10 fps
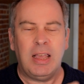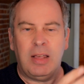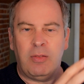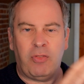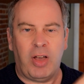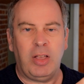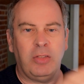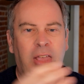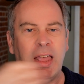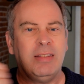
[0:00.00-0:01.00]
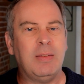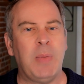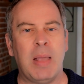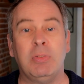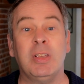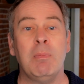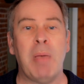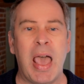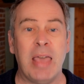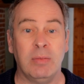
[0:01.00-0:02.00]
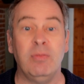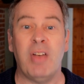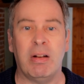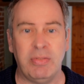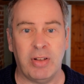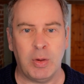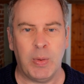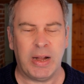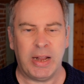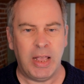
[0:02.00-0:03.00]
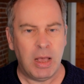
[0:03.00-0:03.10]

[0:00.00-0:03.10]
files and to be able to compare them very, very quickly.